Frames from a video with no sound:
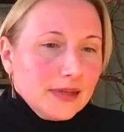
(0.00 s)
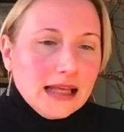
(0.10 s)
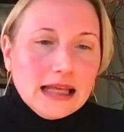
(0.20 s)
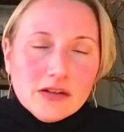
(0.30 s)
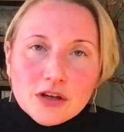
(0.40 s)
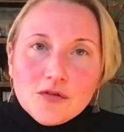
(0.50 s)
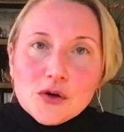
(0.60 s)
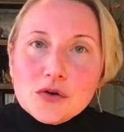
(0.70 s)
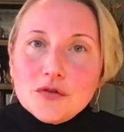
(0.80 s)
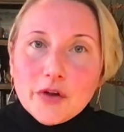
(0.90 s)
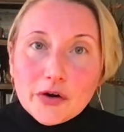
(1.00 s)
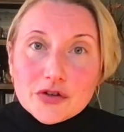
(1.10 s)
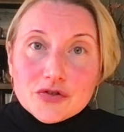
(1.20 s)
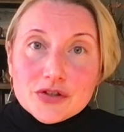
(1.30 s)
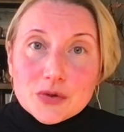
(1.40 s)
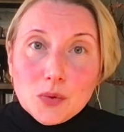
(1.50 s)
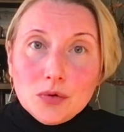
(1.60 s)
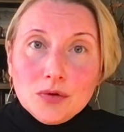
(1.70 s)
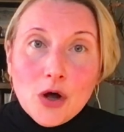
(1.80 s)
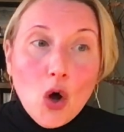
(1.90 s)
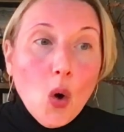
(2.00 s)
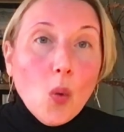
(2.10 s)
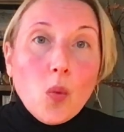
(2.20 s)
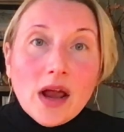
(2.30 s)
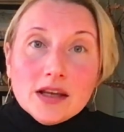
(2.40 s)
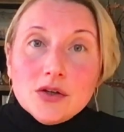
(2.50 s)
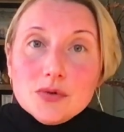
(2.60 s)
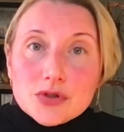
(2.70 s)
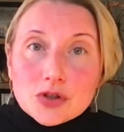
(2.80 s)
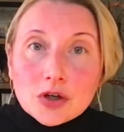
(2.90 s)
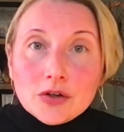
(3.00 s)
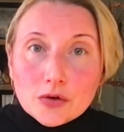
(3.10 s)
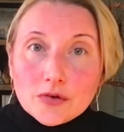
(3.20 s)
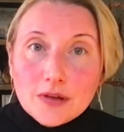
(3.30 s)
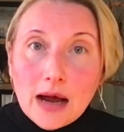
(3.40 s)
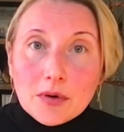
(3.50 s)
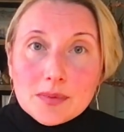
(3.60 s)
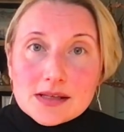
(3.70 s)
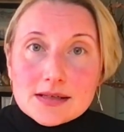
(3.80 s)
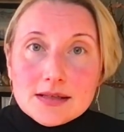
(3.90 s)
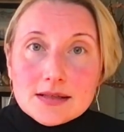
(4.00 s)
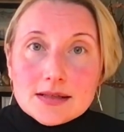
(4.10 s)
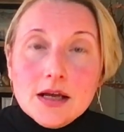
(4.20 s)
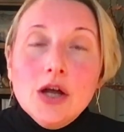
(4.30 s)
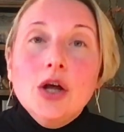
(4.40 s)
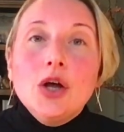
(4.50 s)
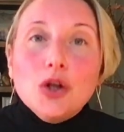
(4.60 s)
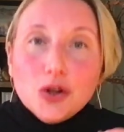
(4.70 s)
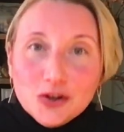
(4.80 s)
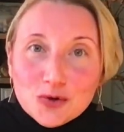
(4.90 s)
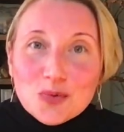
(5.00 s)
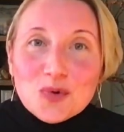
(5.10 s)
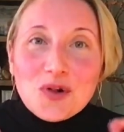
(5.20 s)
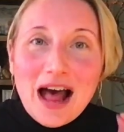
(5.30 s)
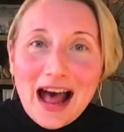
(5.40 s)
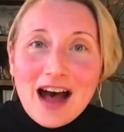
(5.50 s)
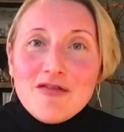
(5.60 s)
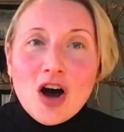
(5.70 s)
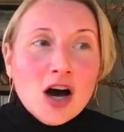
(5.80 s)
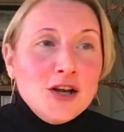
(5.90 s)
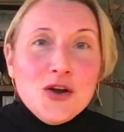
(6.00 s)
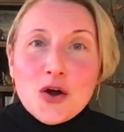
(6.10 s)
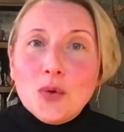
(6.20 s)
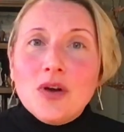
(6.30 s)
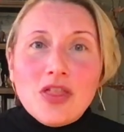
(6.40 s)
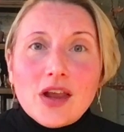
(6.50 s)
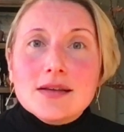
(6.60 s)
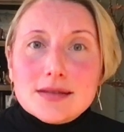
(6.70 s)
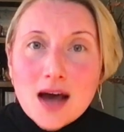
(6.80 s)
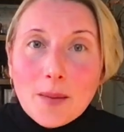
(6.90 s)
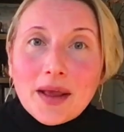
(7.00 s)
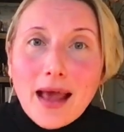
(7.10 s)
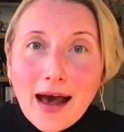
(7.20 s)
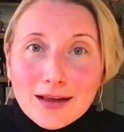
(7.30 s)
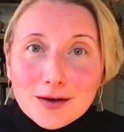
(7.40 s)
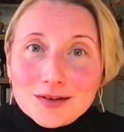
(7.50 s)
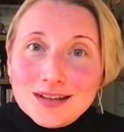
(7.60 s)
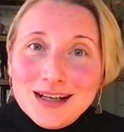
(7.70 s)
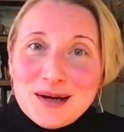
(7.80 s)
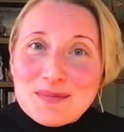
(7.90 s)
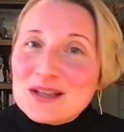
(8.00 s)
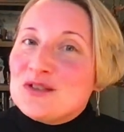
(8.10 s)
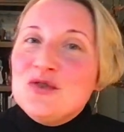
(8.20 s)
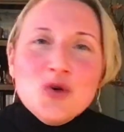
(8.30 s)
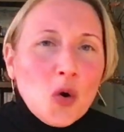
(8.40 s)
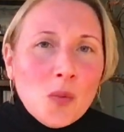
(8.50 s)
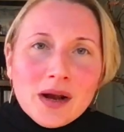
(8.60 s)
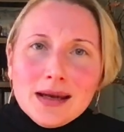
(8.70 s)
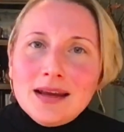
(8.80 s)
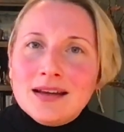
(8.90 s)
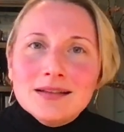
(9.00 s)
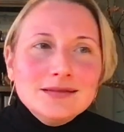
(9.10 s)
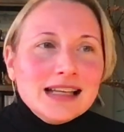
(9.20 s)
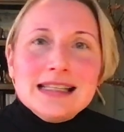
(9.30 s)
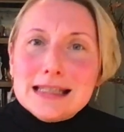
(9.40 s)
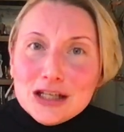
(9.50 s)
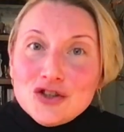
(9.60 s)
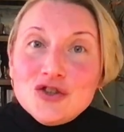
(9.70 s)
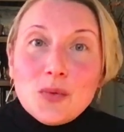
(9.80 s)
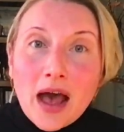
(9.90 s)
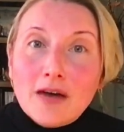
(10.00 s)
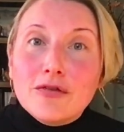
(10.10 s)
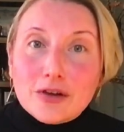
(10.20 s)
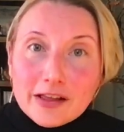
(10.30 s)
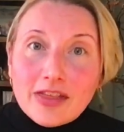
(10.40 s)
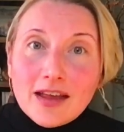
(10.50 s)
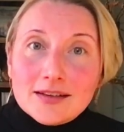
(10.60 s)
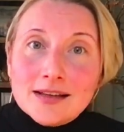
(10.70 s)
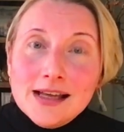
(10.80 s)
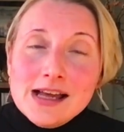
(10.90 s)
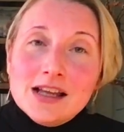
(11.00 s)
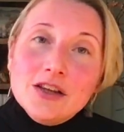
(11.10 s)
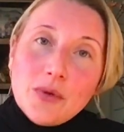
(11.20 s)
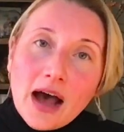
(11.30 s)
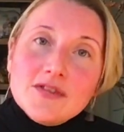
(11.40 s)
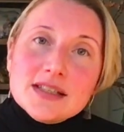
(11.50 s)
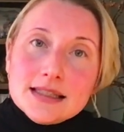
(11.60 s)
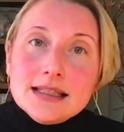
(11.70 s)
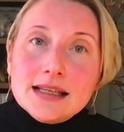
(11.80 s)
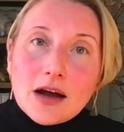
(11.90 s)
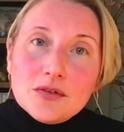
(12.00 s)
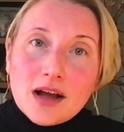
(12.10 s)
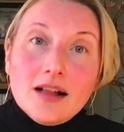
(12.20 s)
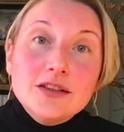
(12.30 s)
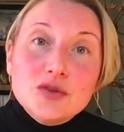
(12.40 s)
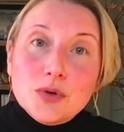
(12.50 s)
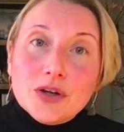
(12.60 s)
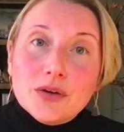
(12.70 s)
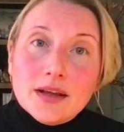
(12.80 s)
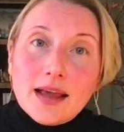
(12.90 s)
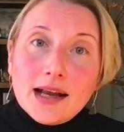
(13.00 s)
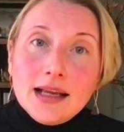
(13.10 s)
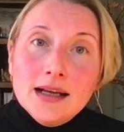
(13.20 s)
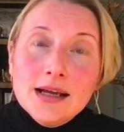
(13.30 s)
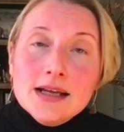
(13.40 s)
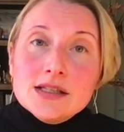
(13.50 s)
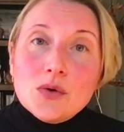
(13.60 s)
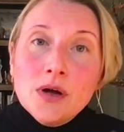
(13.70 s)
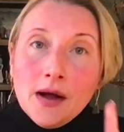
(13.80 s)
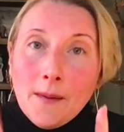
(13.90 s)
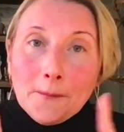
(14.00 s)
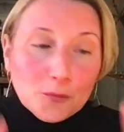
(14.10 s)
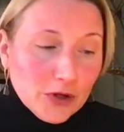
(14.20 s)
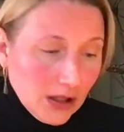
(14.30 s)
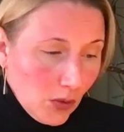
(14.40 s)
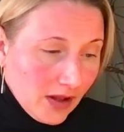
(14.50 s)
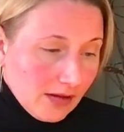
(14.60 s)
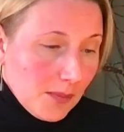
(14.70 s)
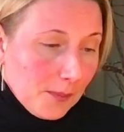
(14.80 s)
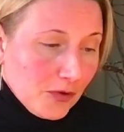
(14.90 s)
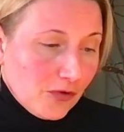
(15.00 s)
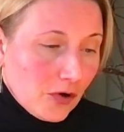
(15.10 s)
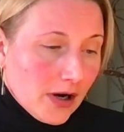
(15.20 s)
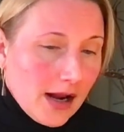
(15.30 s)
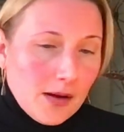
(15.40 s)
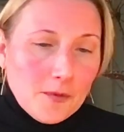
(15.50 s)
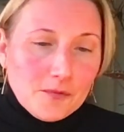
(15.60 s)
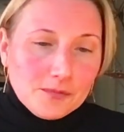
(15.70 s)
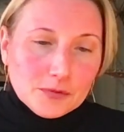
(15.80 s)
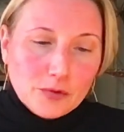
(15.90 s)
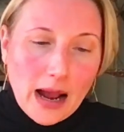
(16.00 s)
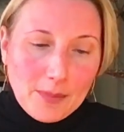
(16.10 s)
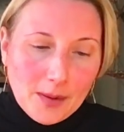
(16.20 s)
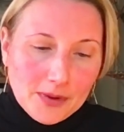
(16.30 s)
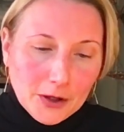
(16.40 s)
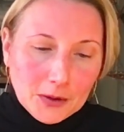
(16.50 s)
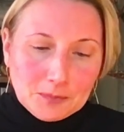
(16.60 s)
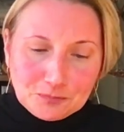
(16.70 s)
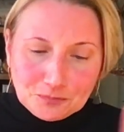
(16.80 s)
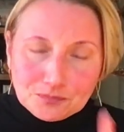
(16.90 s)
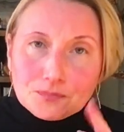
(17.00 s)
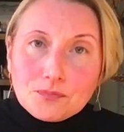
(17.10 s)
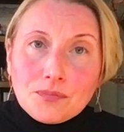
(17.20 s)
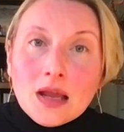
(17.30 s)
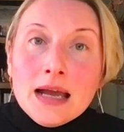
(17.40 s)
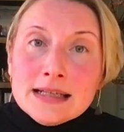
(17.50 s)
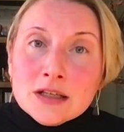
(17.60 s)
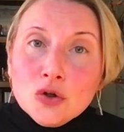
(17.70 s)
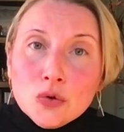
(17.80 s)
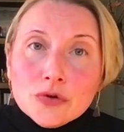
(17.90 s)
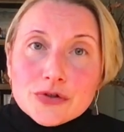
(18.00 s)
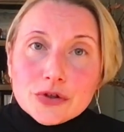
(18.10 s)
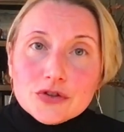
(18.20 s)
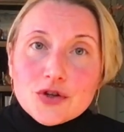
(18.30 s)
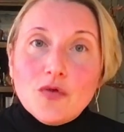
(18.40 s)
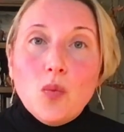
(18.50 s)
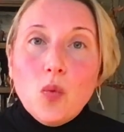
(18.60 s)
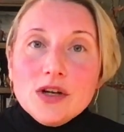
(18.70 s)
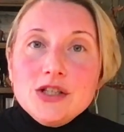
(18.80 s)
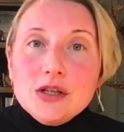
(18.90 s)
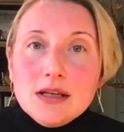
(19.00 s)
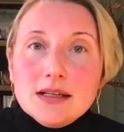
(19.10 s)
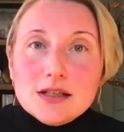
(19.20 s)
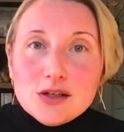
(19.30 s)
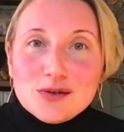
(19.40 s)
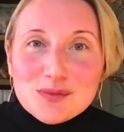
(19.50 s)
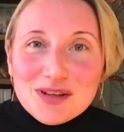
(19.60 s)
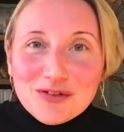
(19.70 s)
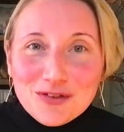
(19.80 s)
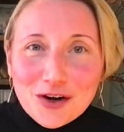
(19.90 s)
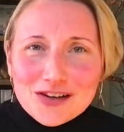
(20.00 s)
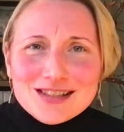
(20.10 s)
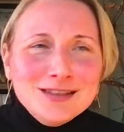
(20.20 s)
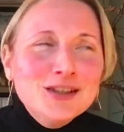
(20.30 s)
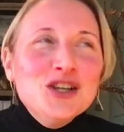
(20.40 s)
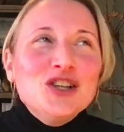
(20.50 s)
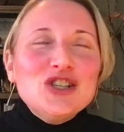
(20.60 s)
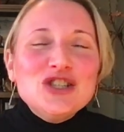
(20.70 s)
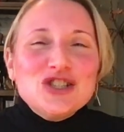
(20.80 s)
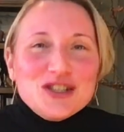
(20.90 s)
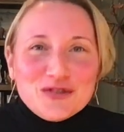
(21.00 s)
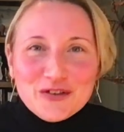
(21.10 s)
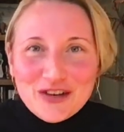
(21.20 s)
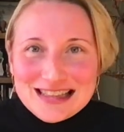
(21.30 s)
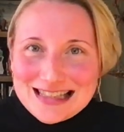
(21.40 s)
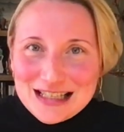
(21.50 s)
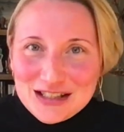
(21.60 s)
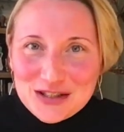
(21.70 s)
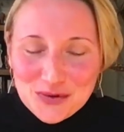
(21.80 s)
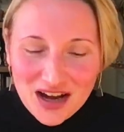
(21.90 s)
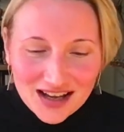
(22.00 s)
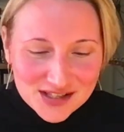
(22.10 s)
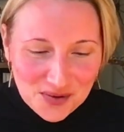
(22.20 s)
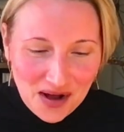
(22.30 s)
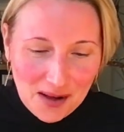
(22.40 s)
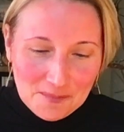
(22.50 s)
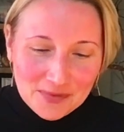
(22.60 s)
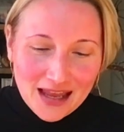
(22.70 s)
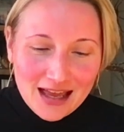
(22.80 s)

Even if you go to floristry school, when you start your flower business, you will have unknown things coming at you because nobody can teach you everything. You have to seek out knowledge where you can get it. So really quickly, before I wrap up here, I did a Google search of what do you need to know to be a florist? Just for funsies, you guys, okay?